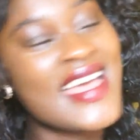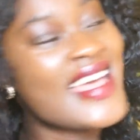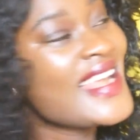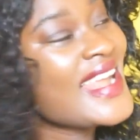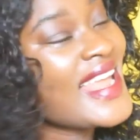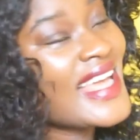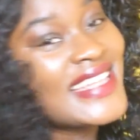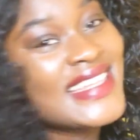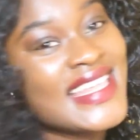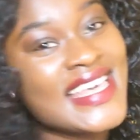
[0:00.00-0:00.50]

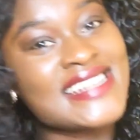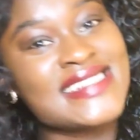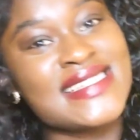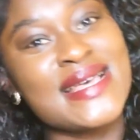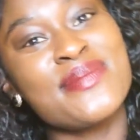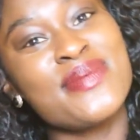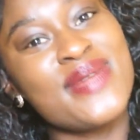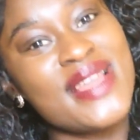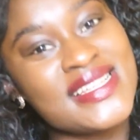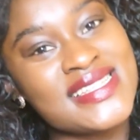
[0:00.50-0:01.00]
Like the
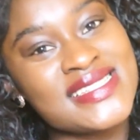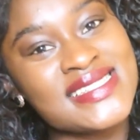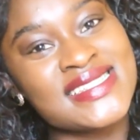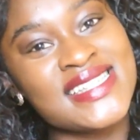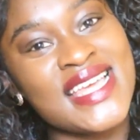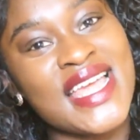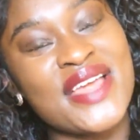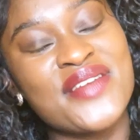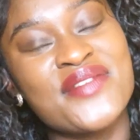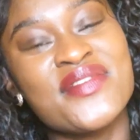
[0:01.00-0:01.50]
example I just
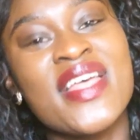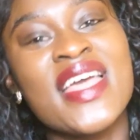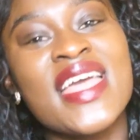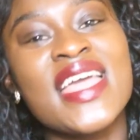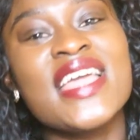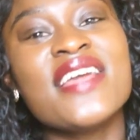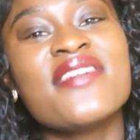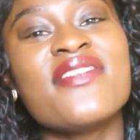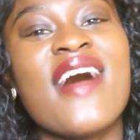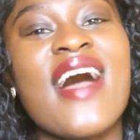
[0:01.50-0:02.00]
gave.
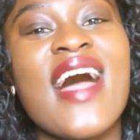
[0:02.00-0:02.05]
If